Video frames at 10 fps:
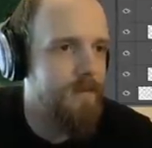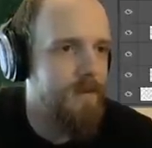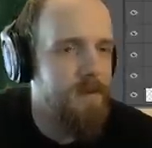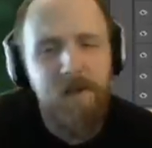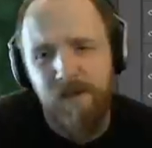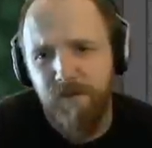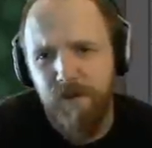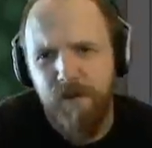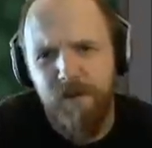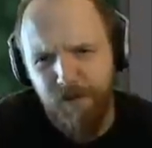mainly for
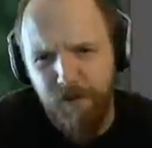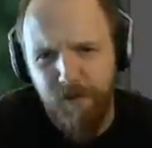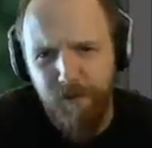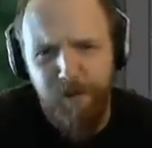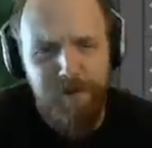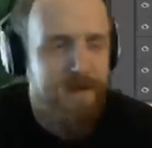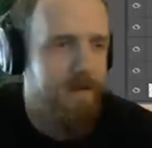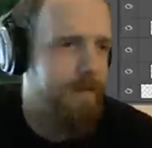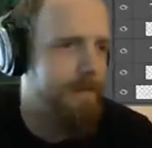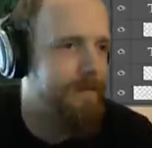historical purposes,
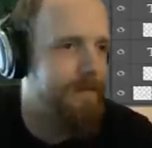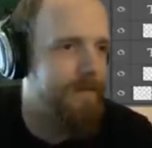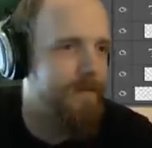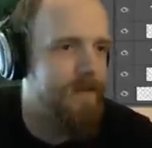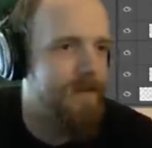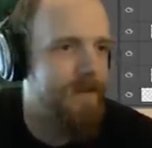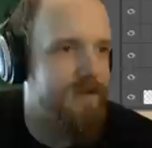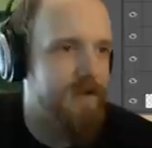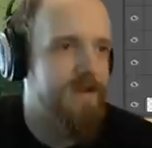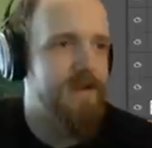
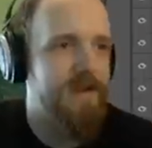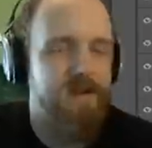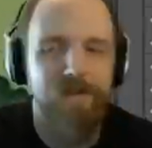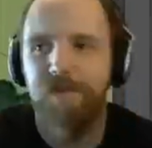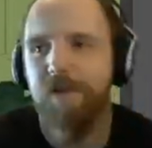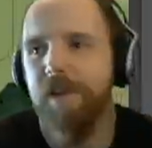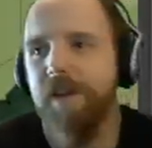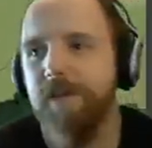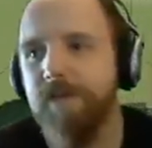sightseeing and stuff like that.